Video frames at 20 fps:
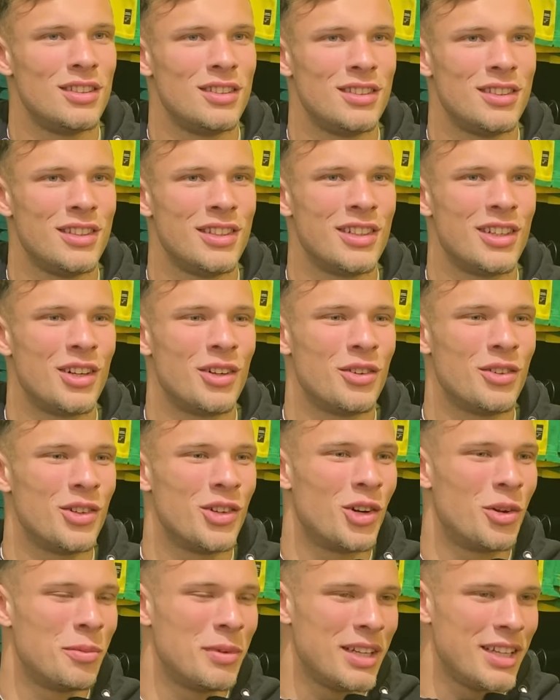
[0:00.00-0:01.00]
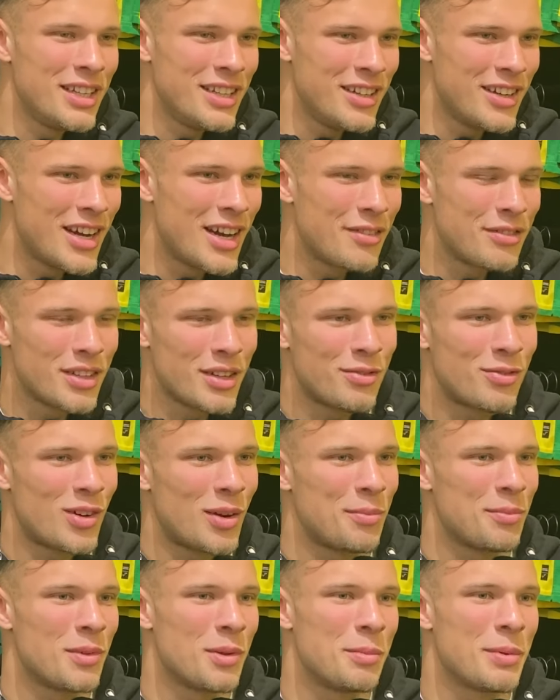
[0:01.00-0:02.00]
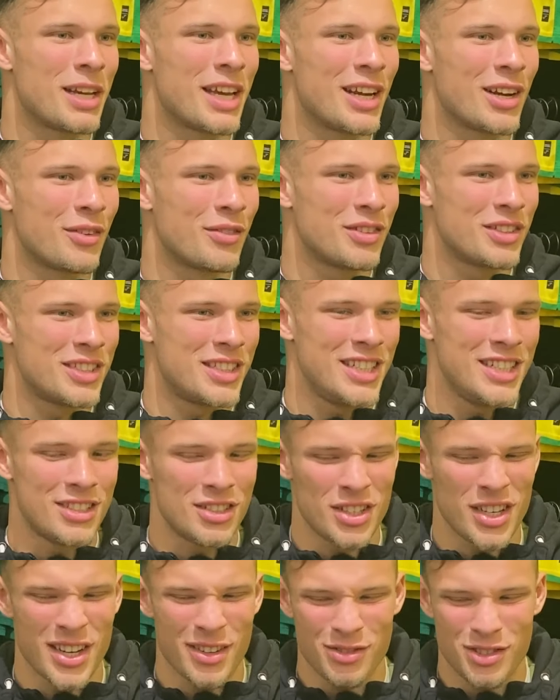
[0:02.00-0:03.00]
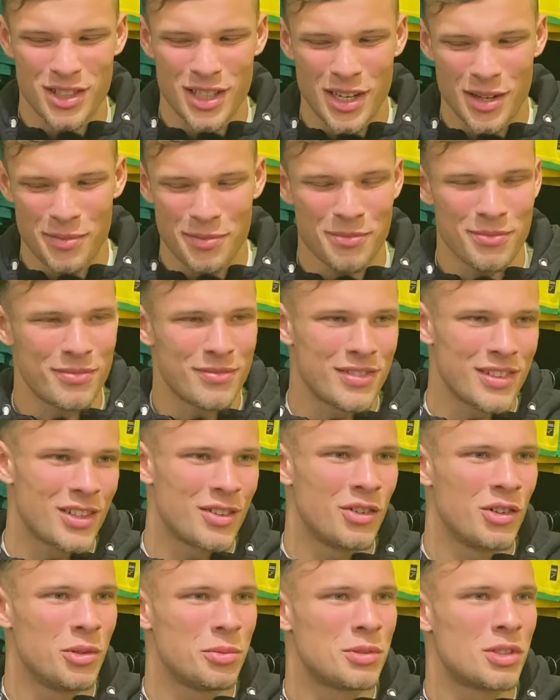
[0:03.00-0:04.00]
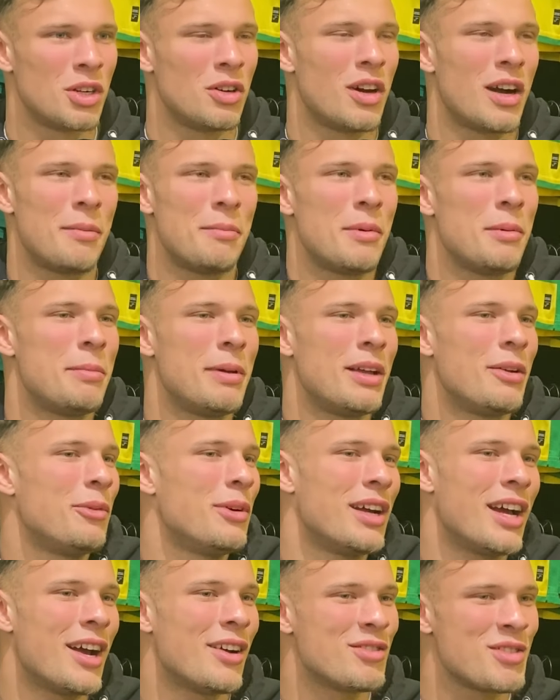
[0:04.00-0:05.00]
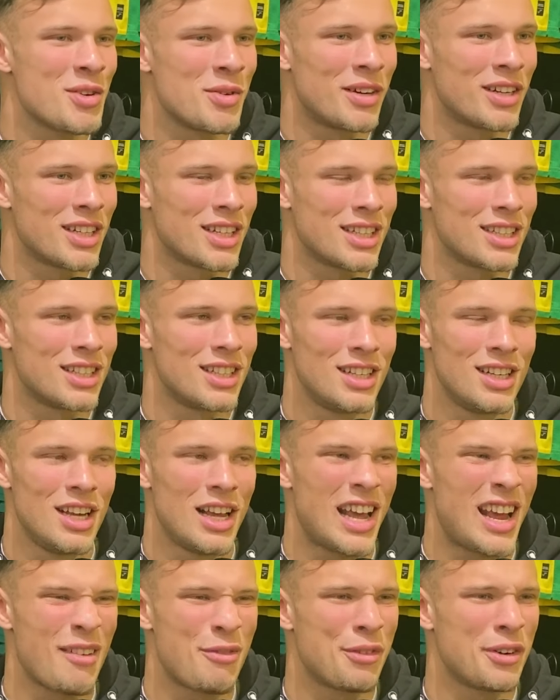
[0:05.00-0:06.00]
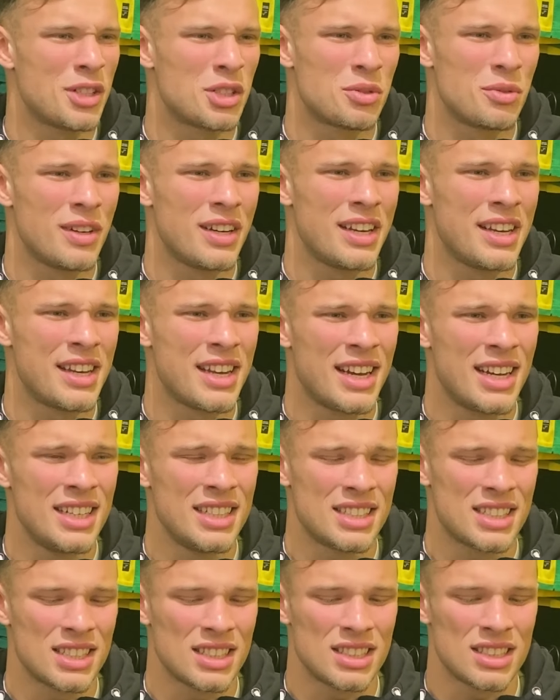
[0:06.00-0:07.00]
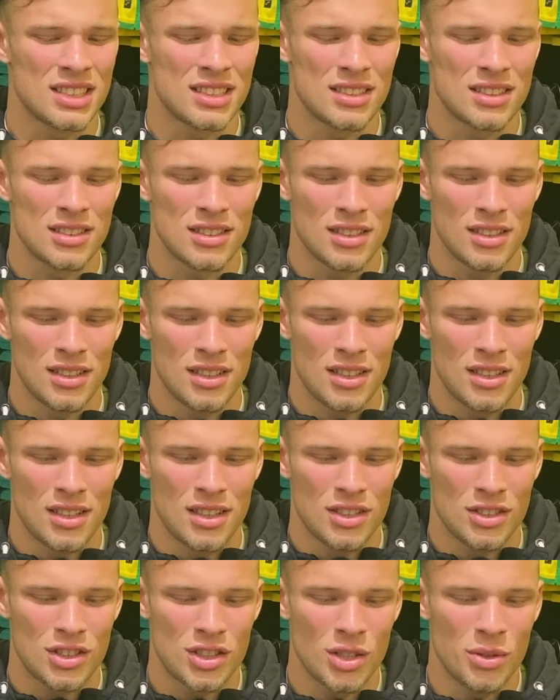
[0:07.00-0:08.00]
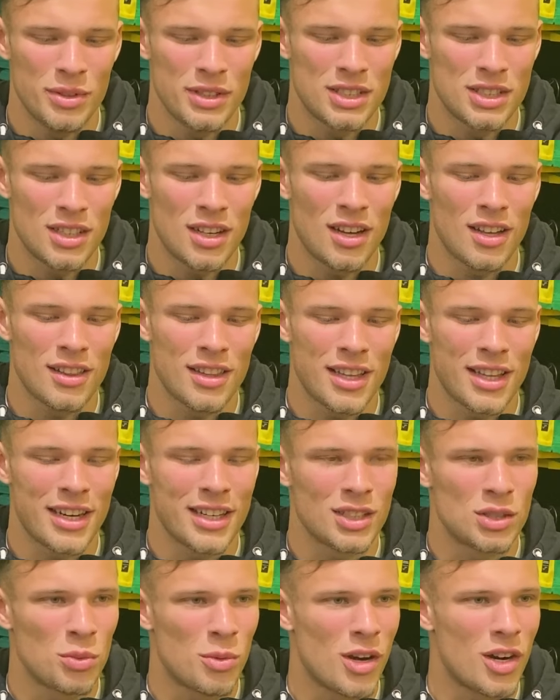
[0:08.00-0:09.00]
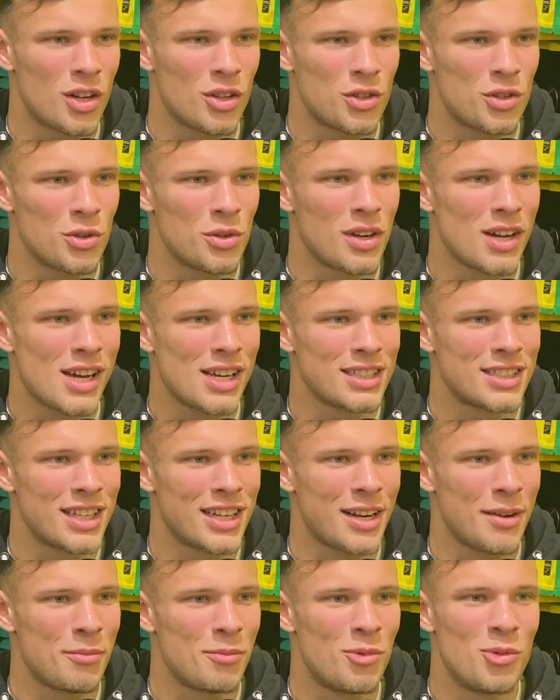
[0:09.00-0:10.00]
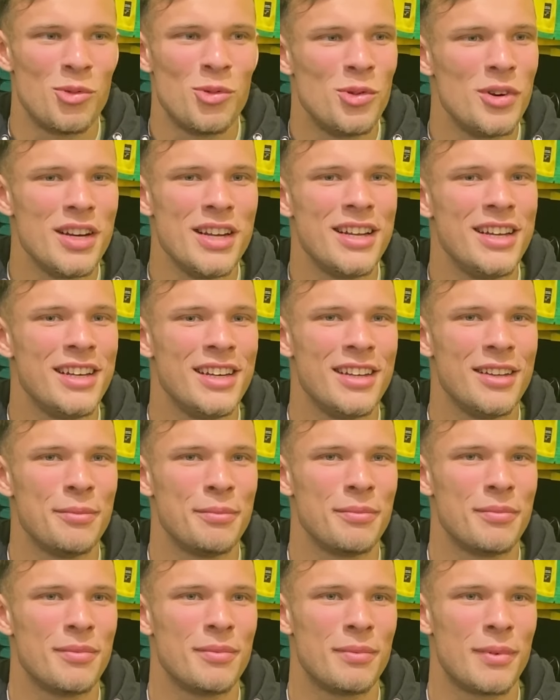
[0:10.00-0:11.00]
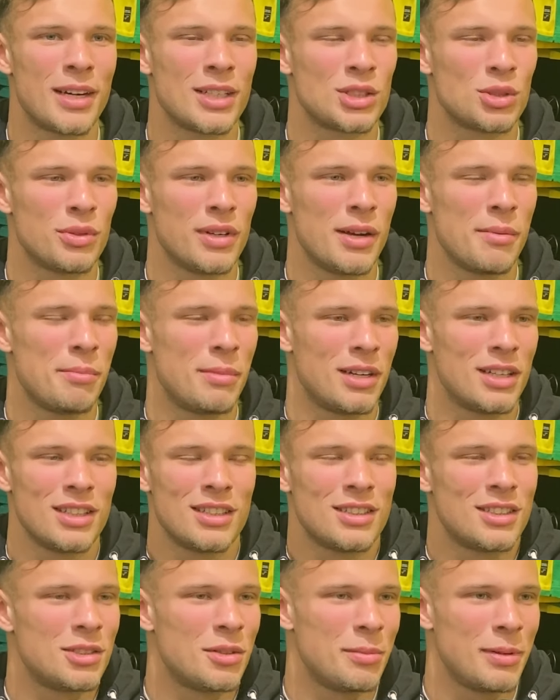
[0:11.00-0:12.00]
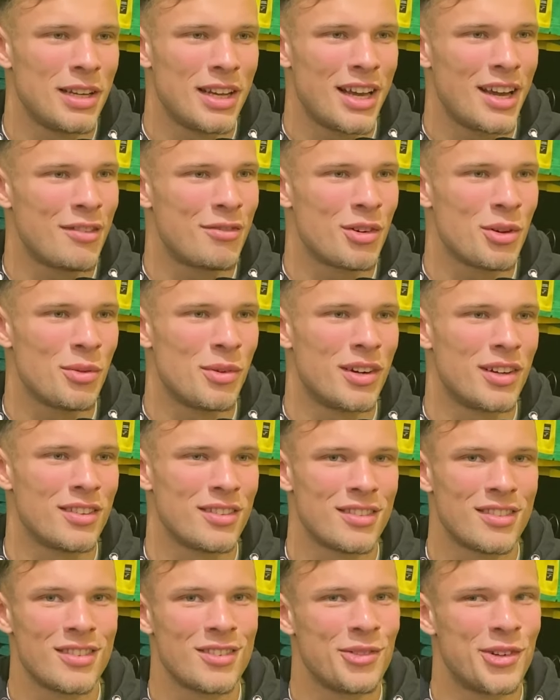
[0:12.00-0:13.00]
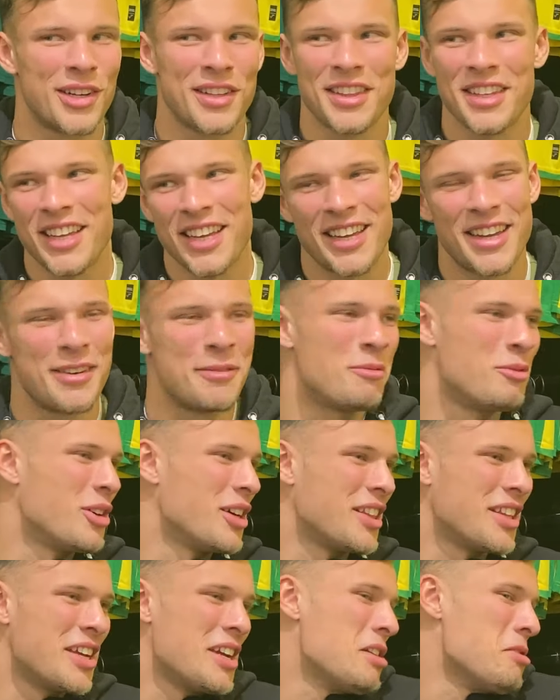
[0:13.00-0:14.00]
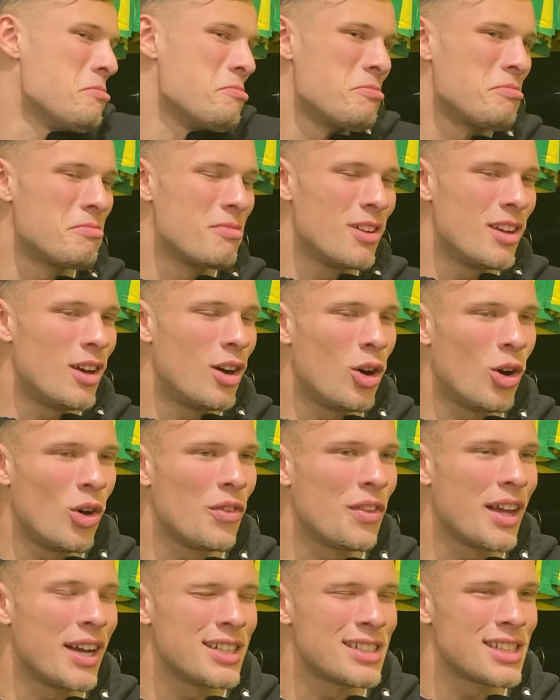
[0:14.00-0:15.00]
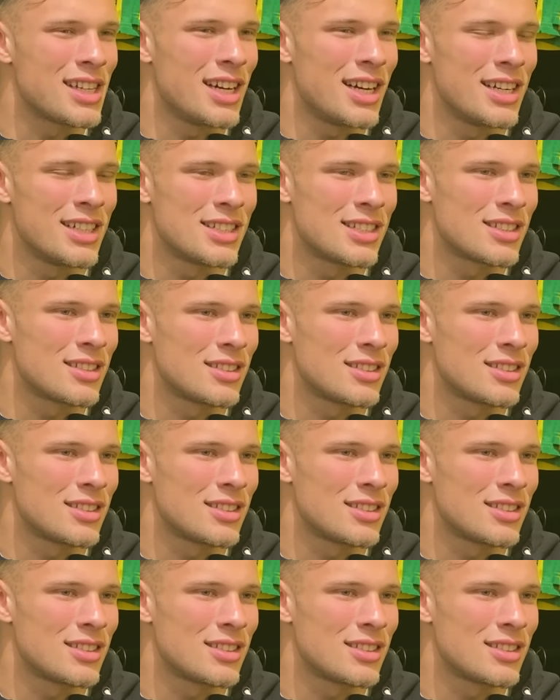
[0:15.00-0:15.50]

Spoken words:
you know, normally you have that from the beginning of the season, you have some groups. So I'm a bit with everyone and everyone's really nice, and so it's not that there's one or two guys that I'm really much with, but it's a bit everyone, one day him, all nice guys.